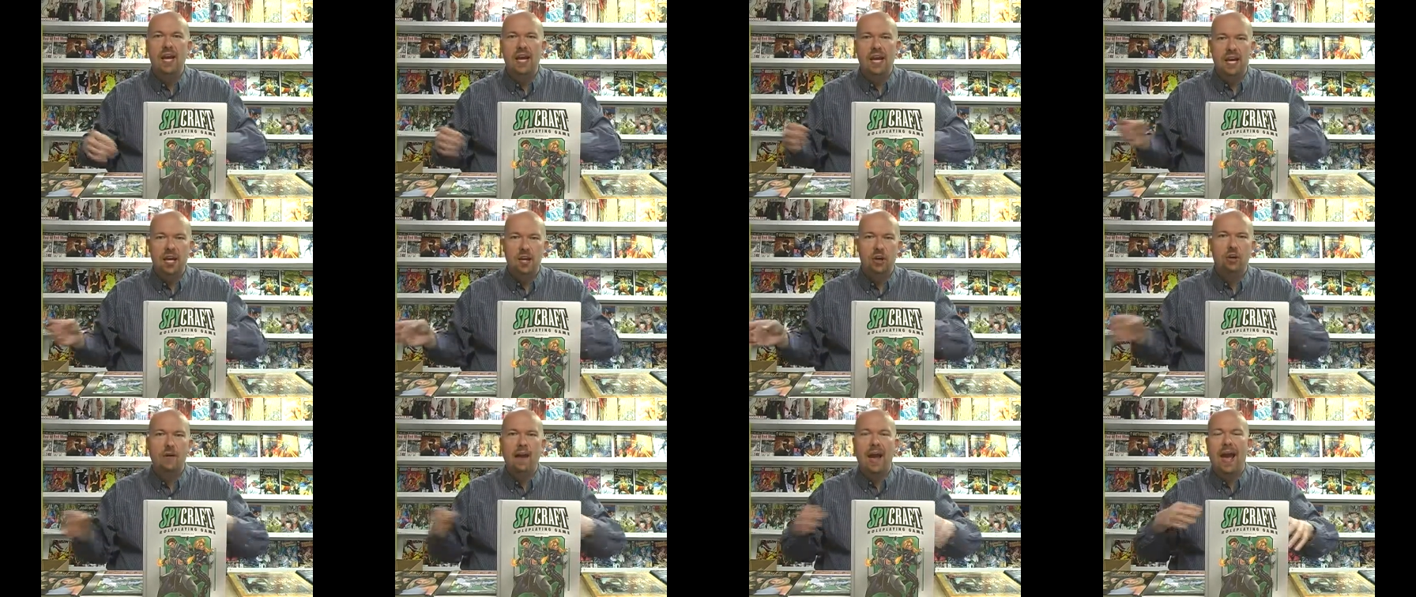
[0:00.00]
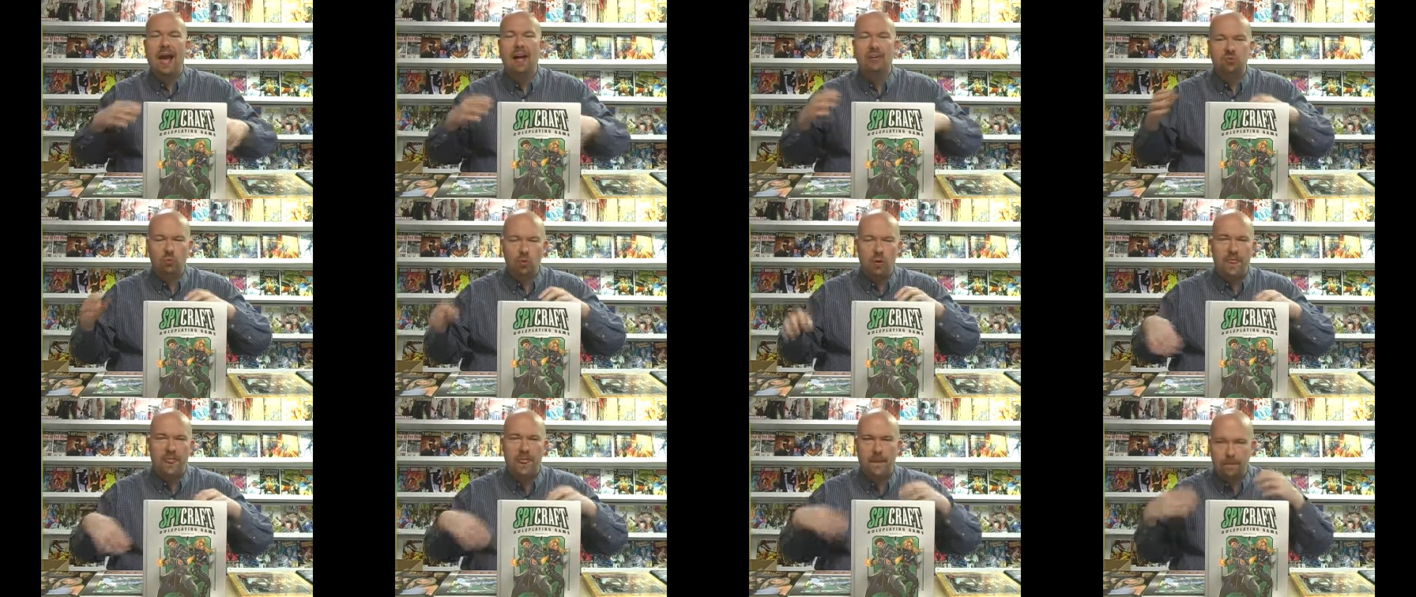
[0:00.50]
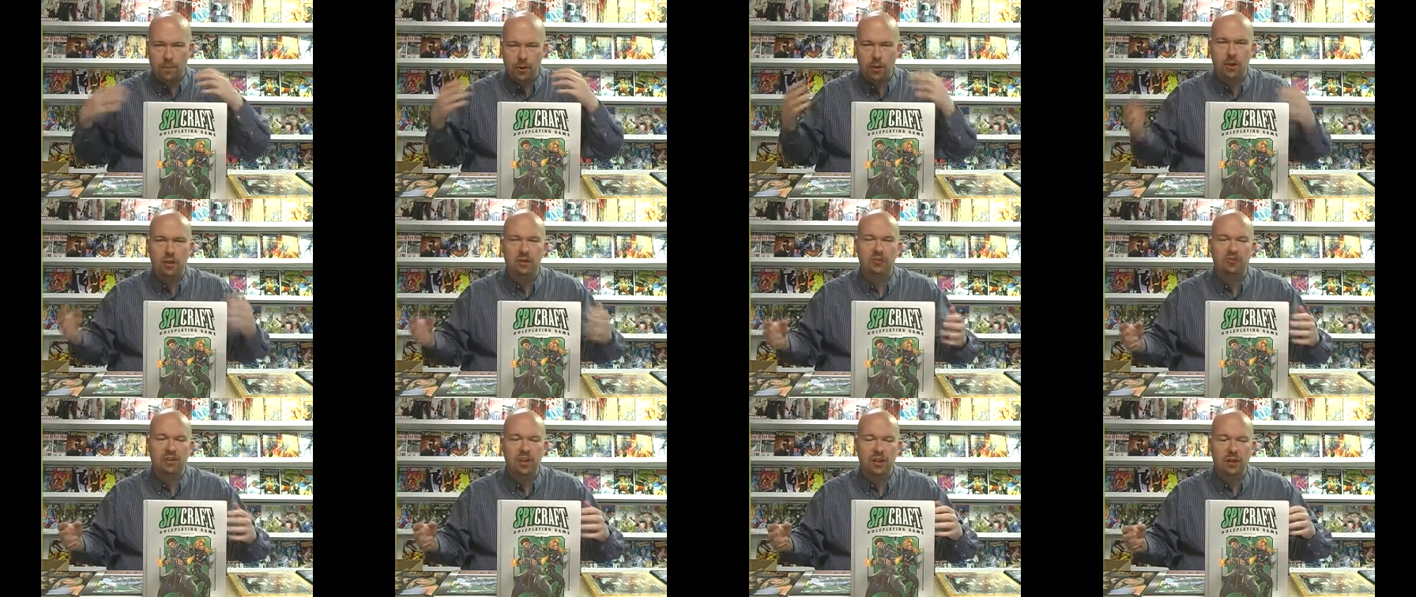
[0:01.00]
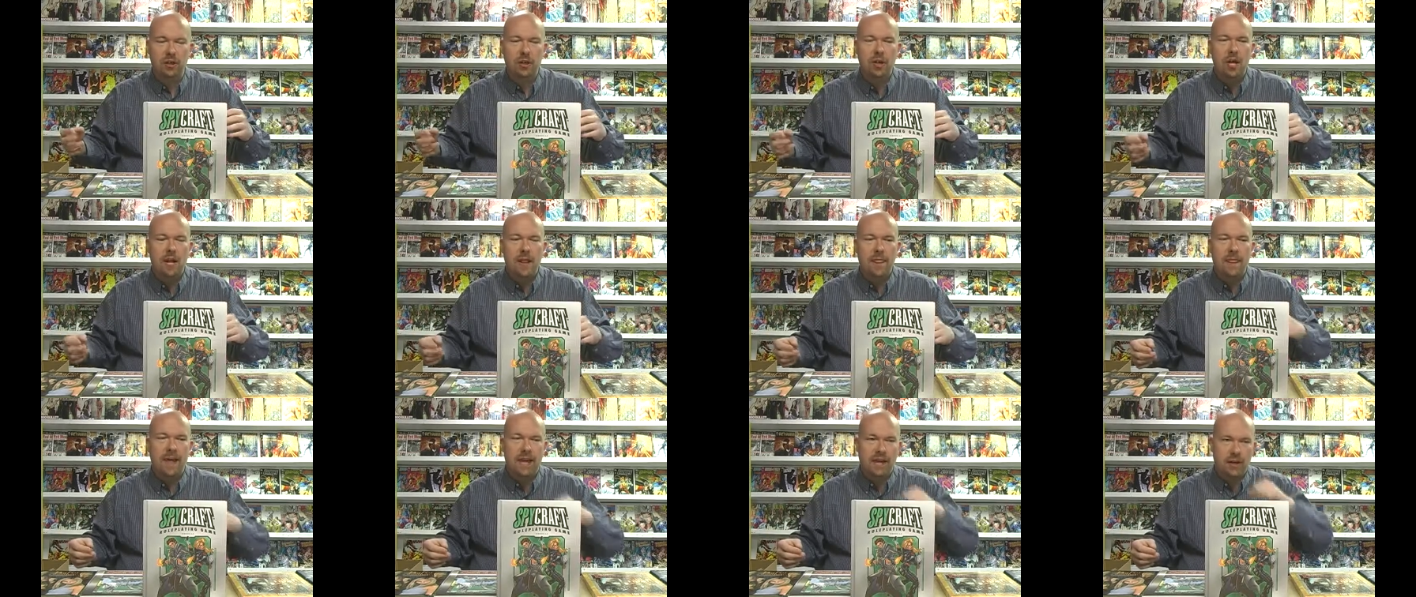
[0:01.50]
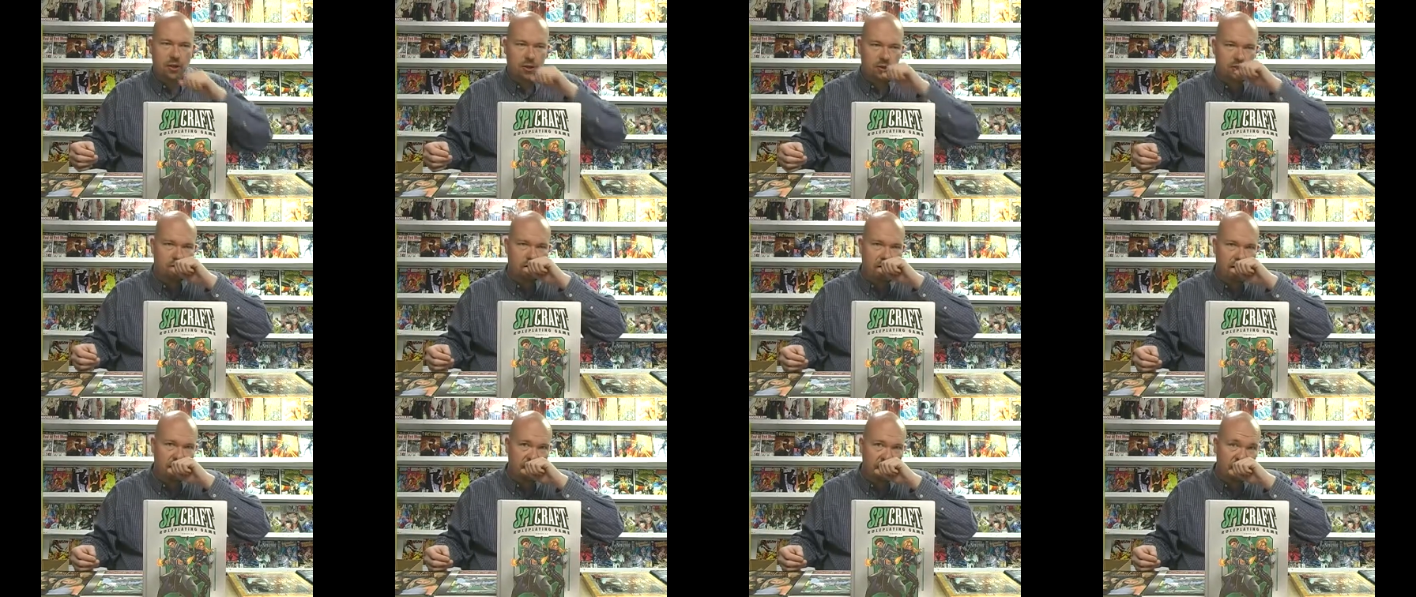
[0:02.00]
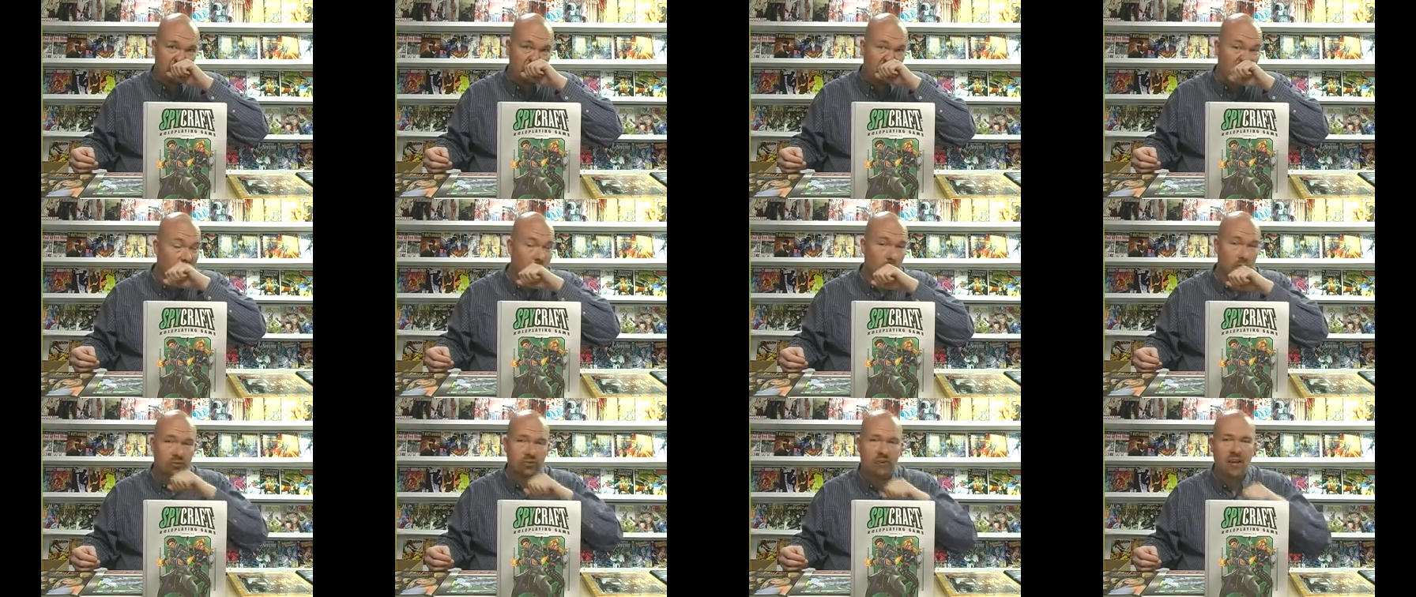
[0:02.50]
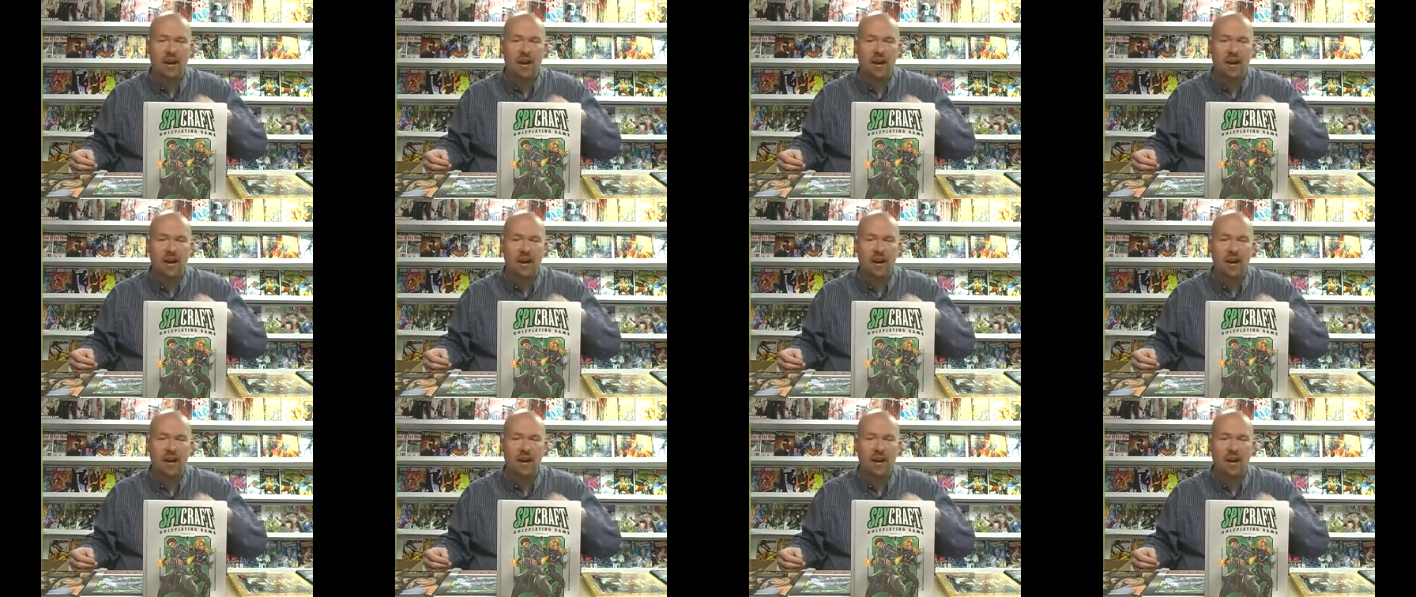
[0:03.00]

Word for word: interact with the person that you're trying to seduce.